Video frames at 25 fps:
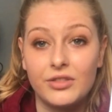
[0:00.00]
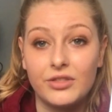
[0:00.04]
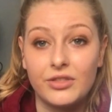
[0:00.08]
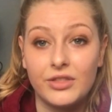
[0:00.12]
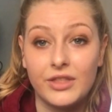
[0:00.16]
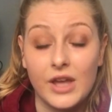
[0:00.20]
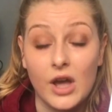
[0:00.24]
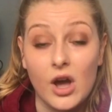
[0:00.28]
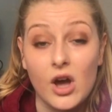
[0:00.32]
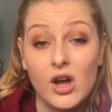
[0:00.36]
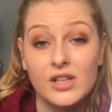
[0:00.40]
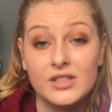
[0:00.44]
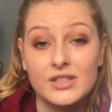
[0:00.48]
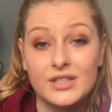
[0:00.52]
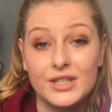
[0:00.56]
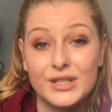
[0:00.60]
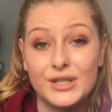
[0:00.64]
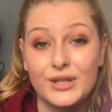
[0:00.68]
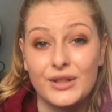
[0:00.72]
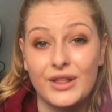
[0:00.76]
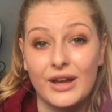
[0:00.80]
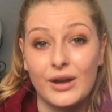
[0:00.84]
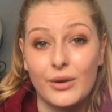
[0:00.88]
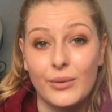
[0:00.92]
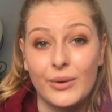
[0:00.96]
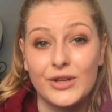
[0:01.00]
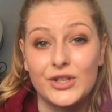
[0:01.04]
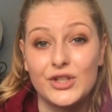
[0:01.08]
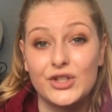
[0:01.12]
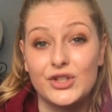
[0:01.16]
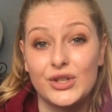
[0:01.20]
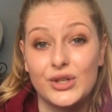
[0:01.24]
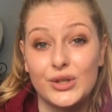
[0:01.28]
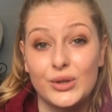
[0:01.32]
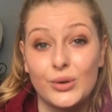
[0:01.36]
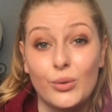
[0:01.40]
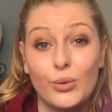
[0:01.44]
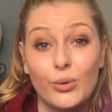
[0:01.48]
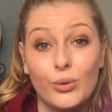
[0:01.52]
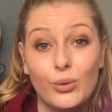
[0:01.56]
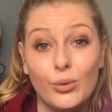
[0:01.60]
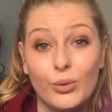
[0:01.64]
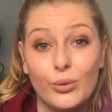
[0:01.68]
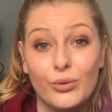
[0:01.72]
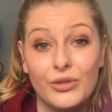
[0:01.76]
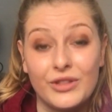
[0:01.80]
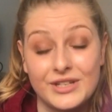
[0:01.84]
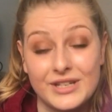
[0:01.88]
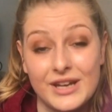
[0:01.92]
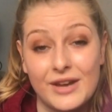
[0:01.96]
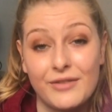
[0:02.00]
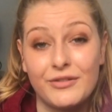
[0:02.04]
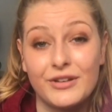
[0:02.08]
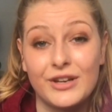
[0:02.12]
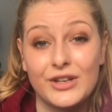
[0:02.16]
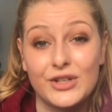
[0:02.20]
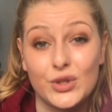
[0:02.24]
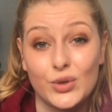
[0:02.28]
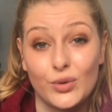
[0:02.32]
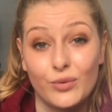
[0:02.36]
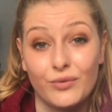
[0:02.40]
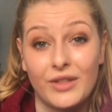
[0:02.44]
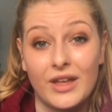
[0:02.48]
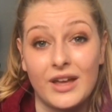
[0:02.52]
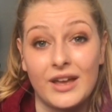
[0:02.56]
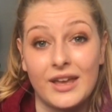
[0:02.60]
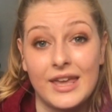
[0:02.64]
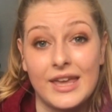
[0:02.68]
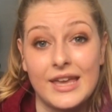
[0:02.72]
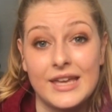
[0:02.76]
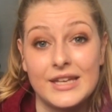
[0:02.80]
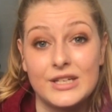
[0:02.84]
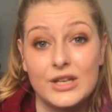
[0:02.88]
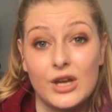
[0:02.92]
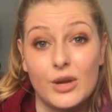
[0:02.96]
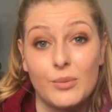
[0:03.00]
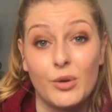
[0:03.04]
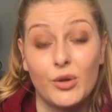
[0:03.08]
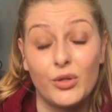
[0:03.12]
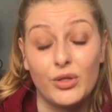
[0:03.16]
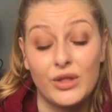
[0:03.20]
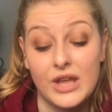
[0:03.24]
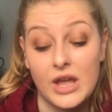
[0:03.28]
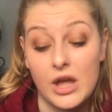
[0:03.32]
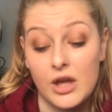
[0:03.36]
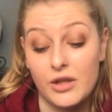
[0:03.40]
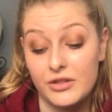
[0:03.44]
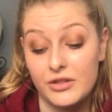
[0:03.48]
the answer to that question or the definition of that key term on the